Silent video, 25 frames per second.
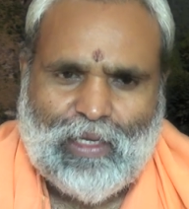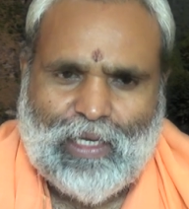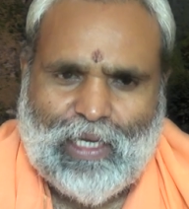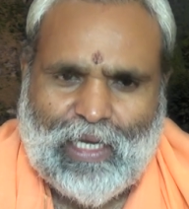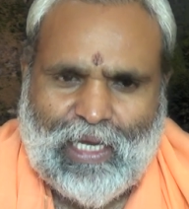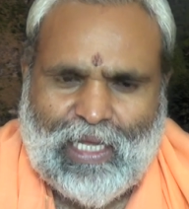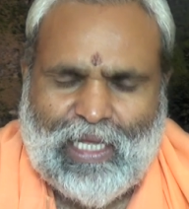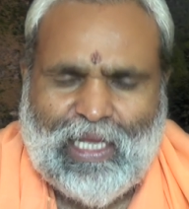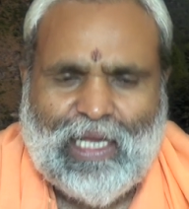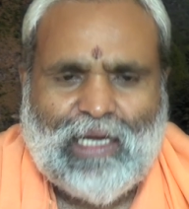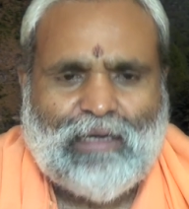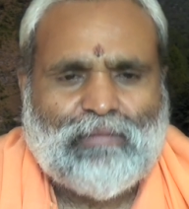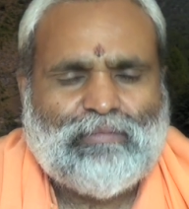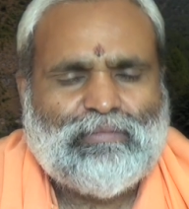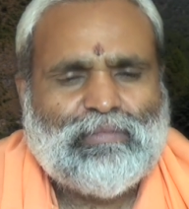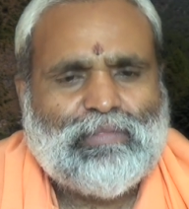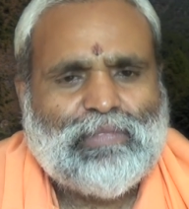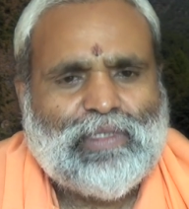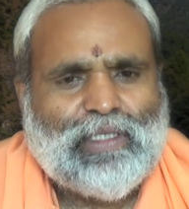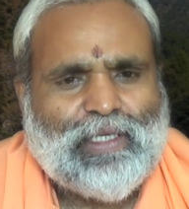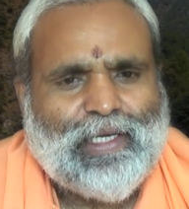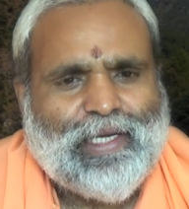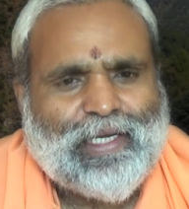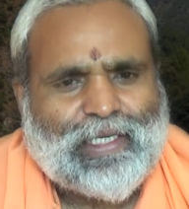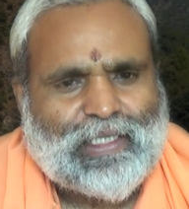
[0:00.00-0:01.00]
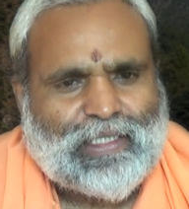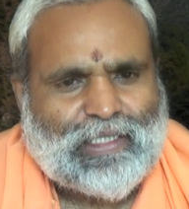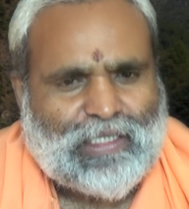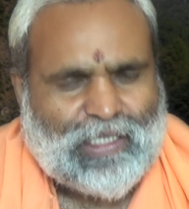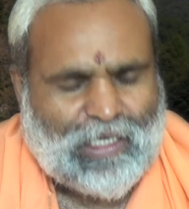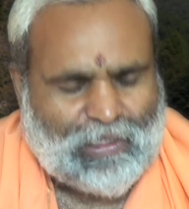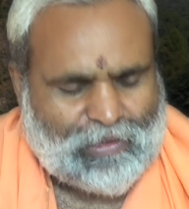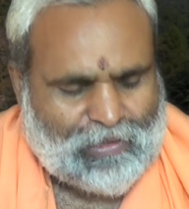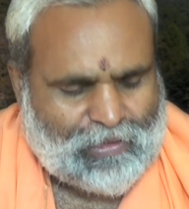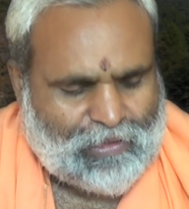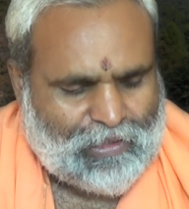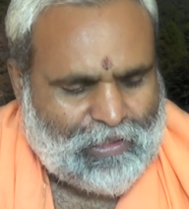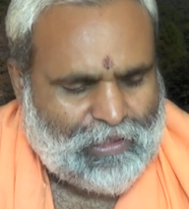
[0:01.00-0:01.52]
I am a
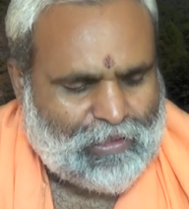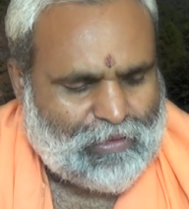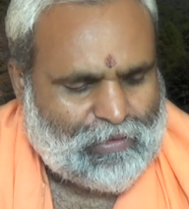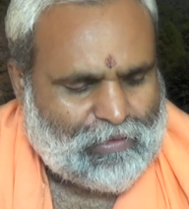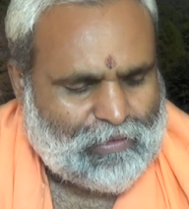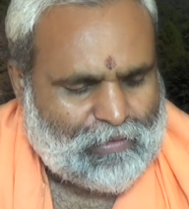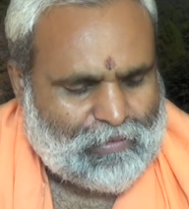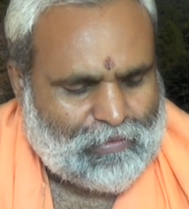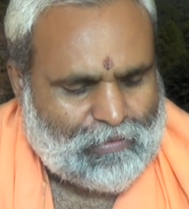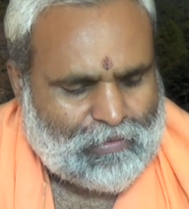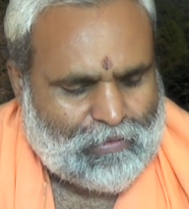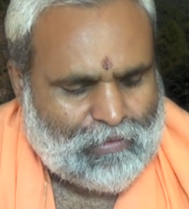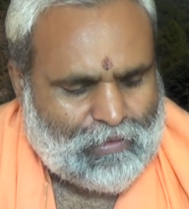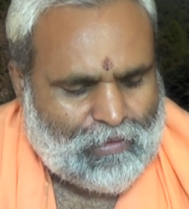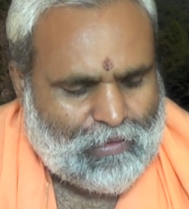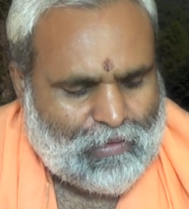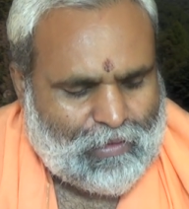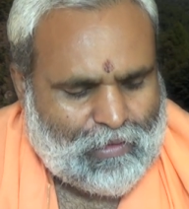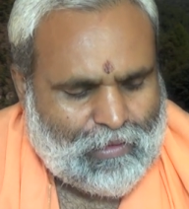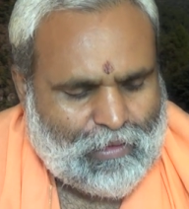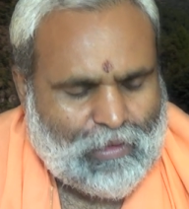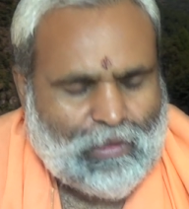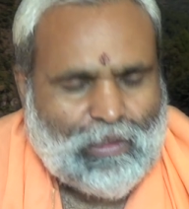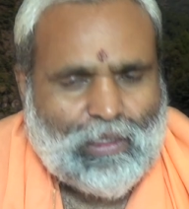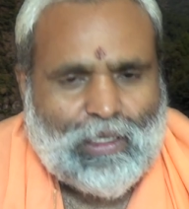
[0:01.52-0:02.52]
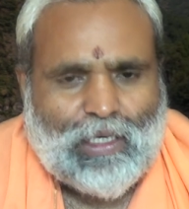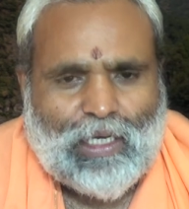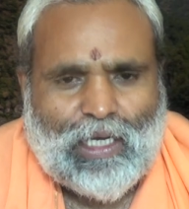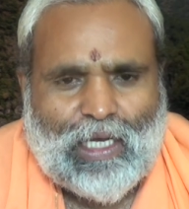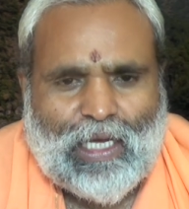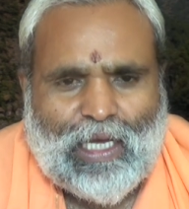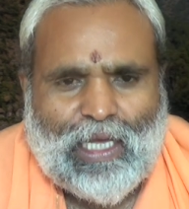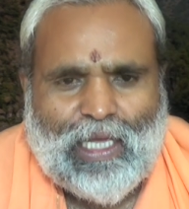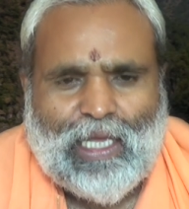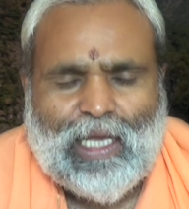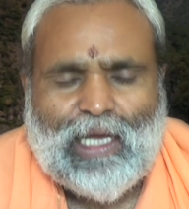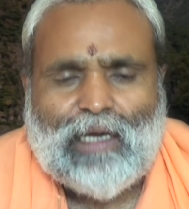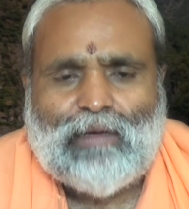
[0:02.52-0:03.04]
Kshatriya,
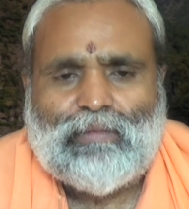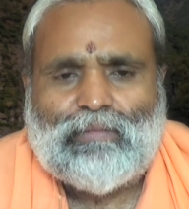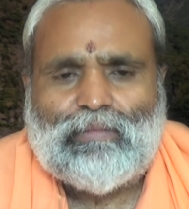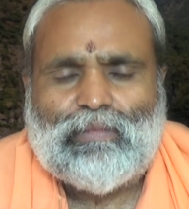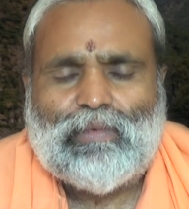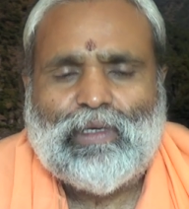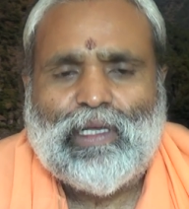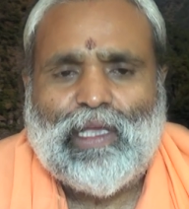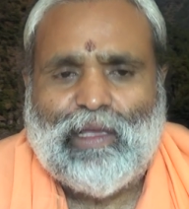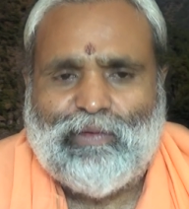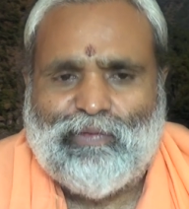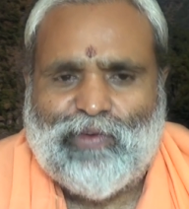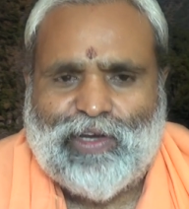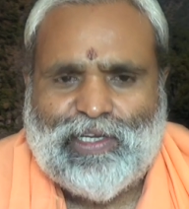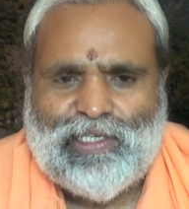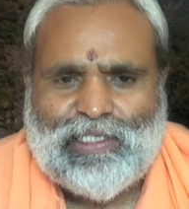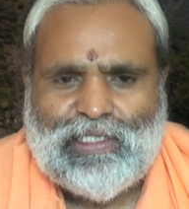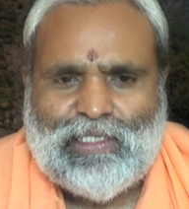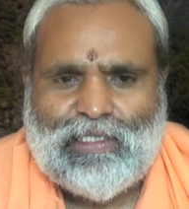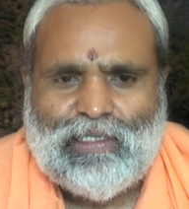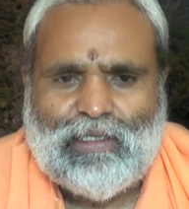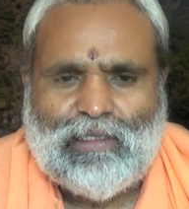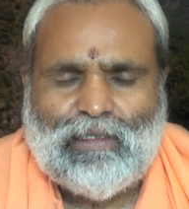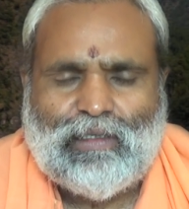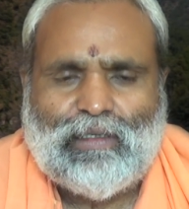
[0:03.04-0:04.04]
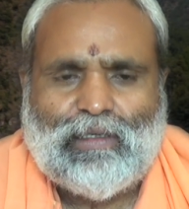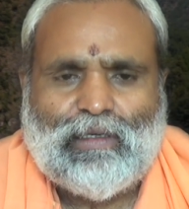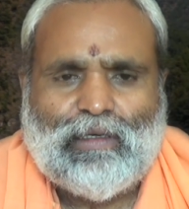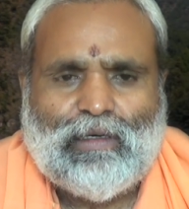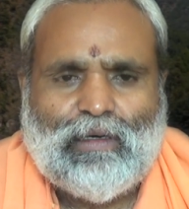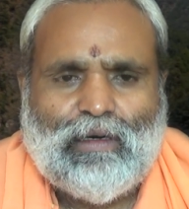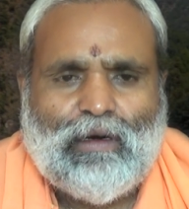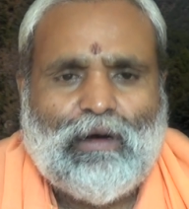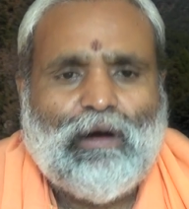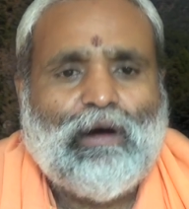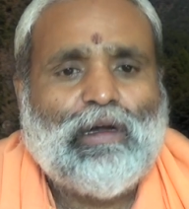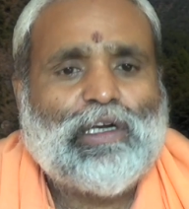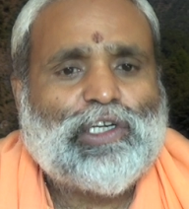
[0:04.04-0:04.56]
I am a Vaishya
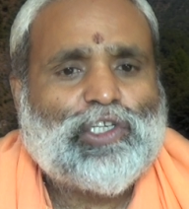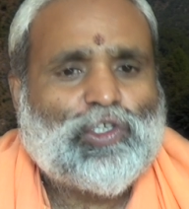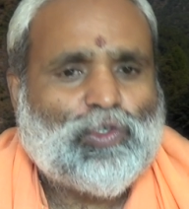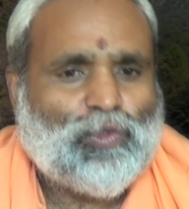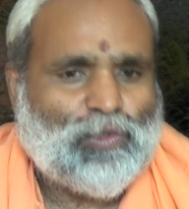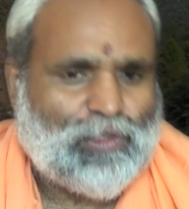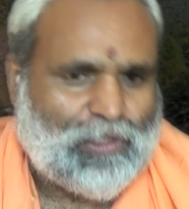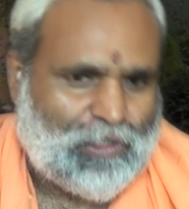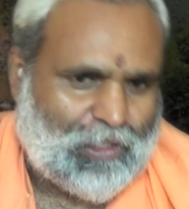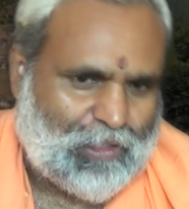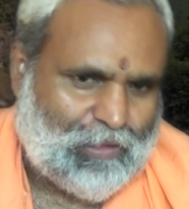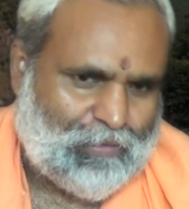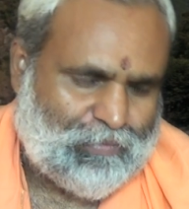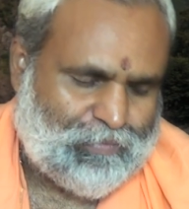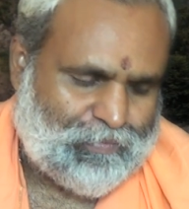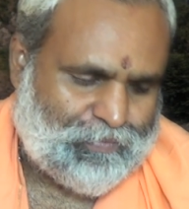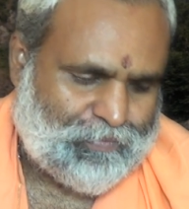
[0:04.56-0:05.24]
or Shudra.